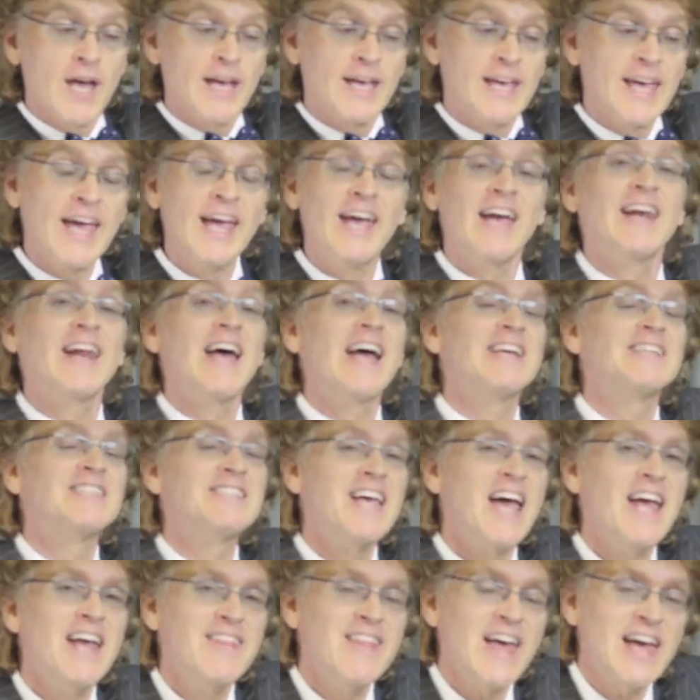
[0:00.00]
can I
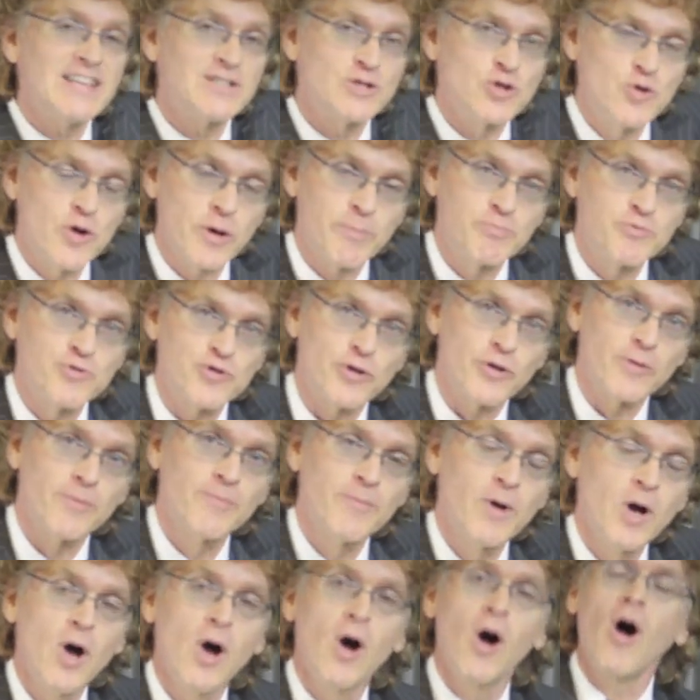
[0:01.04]
say that scripture
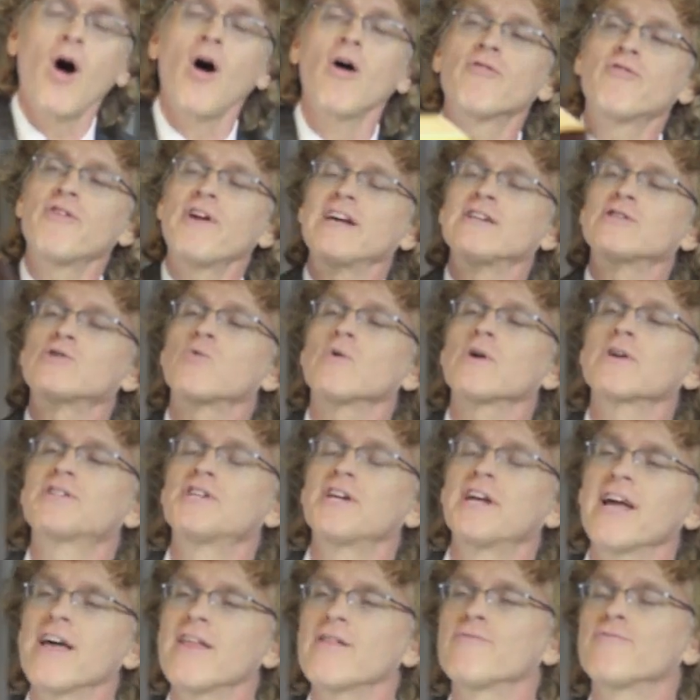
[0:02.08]
all things work
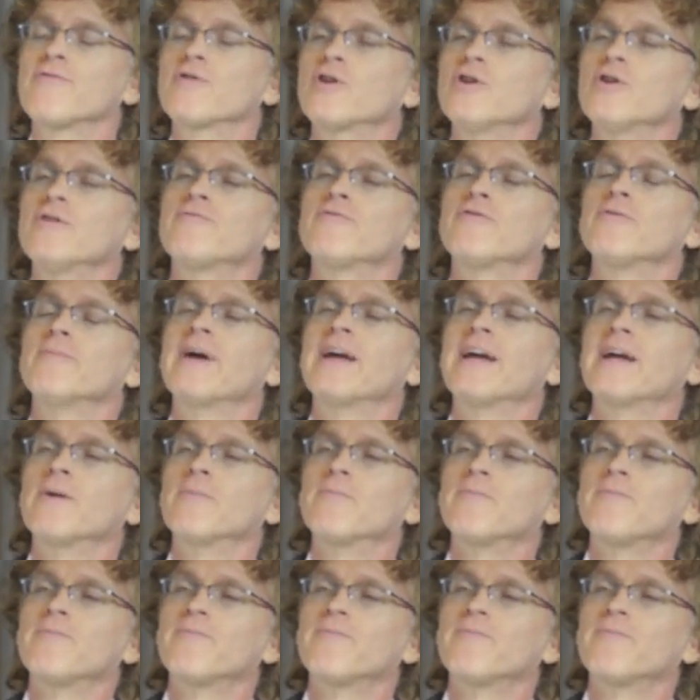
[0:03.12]
together for good for me